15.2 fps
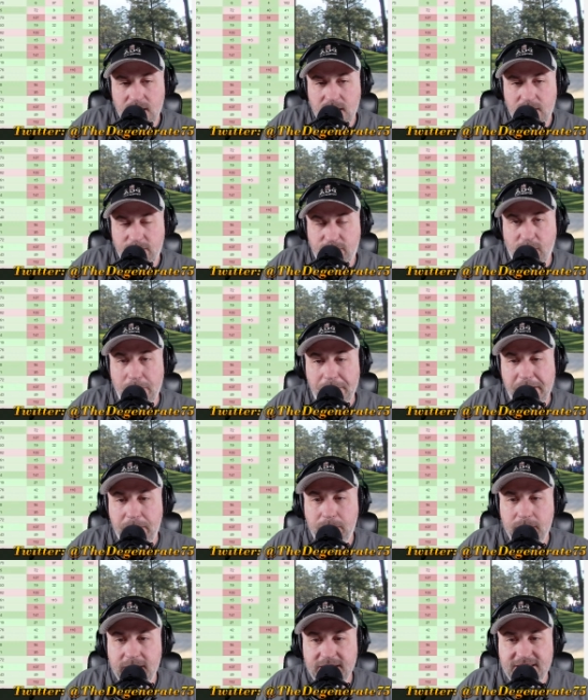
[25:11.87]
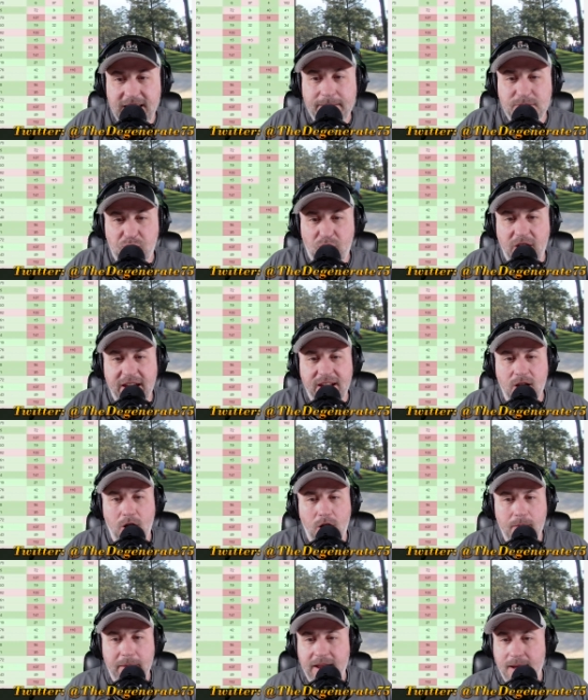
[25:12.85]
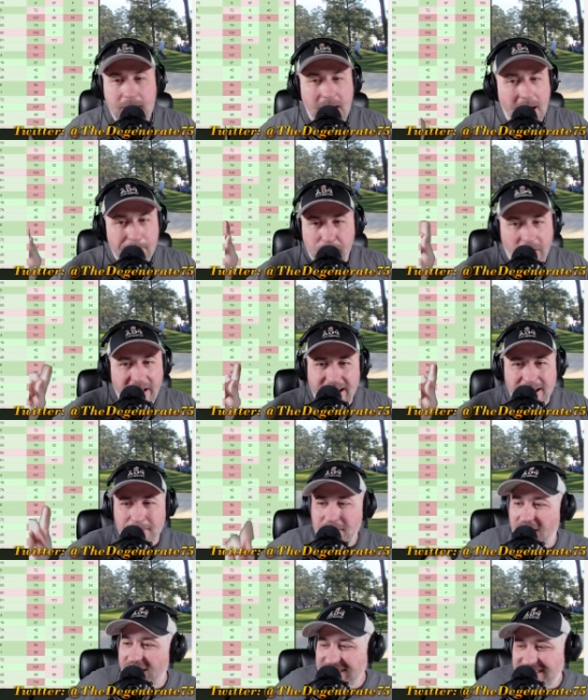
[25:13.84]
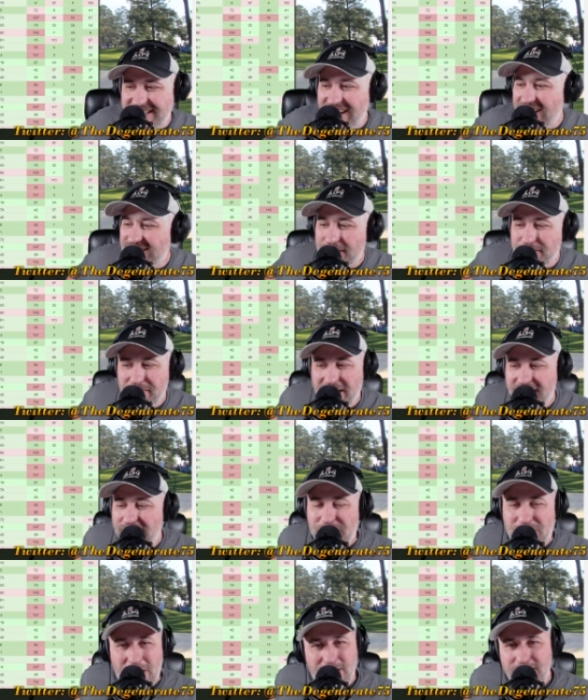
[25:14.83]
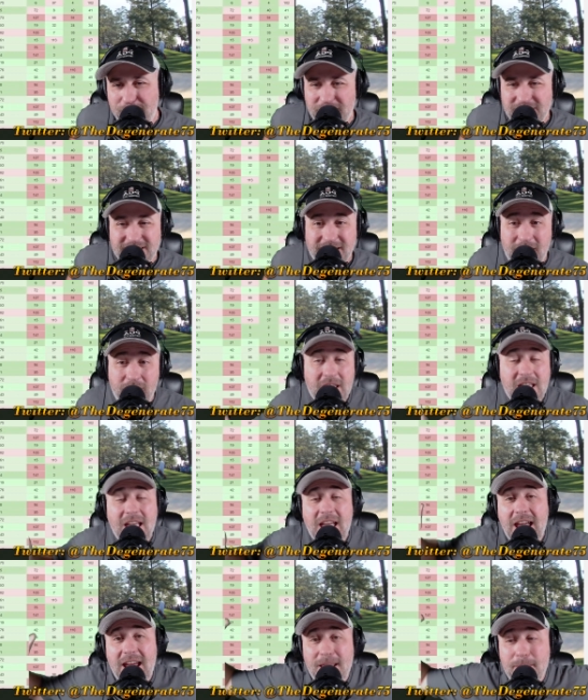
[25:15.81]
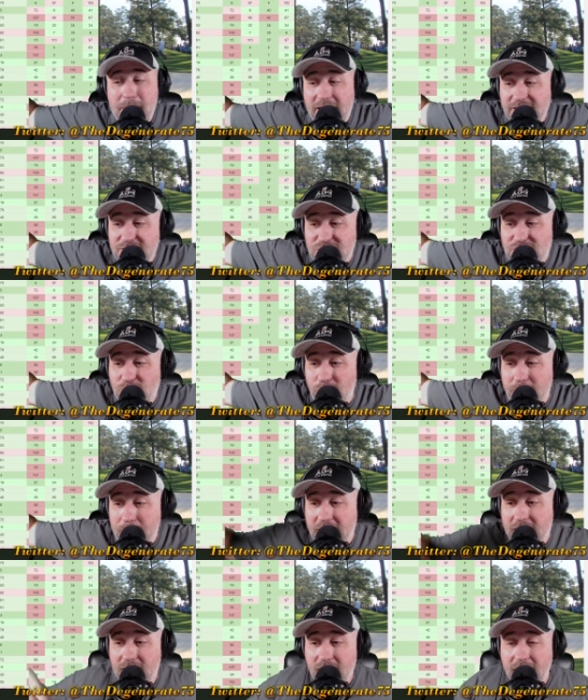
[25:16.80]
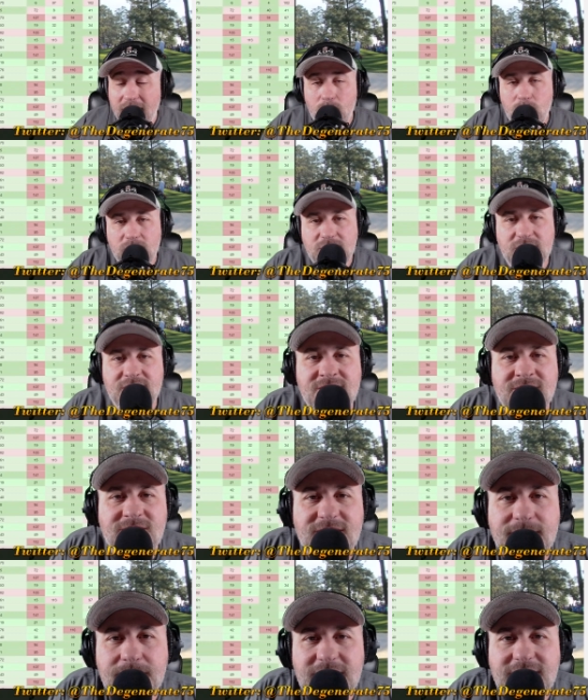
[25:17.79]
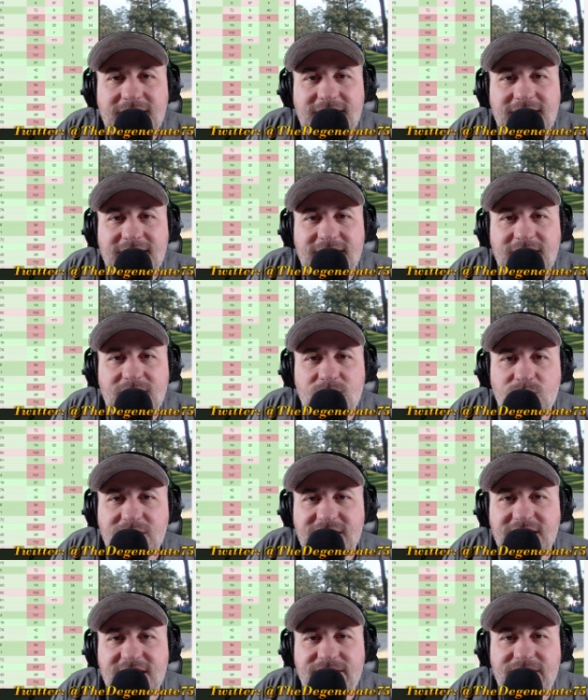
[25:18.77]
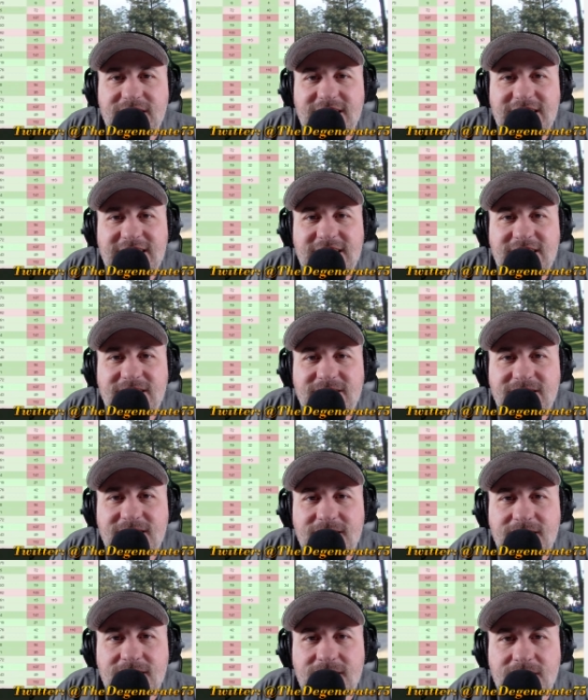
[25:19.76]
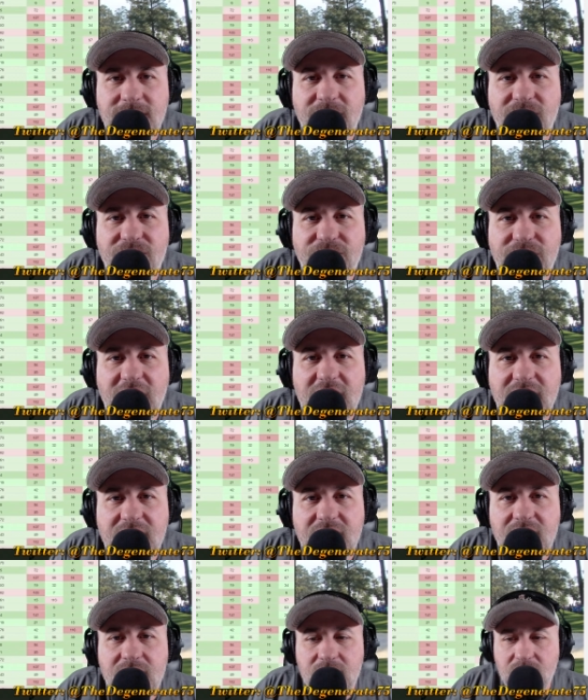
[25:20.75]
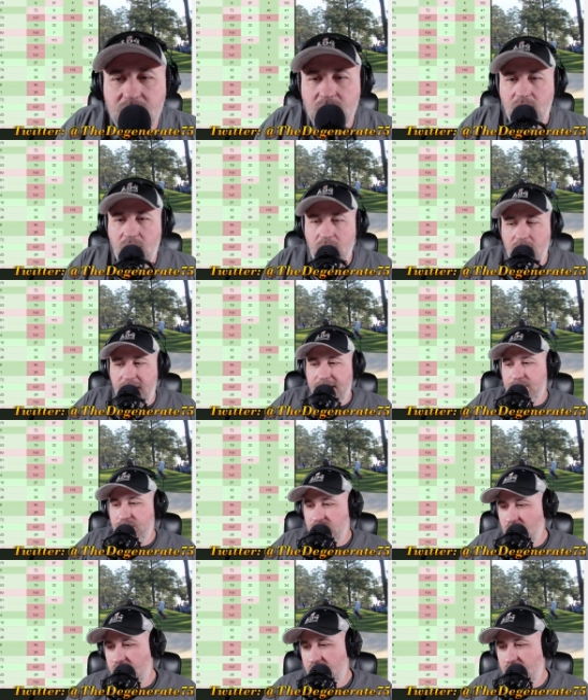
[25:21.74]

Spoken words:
Frodo. His name's Brian Harmon. I'm not playing him. Not a chance I'm playing a 30% own, and he might destroy me. And I want you to know something. I don't give a fuck. All right.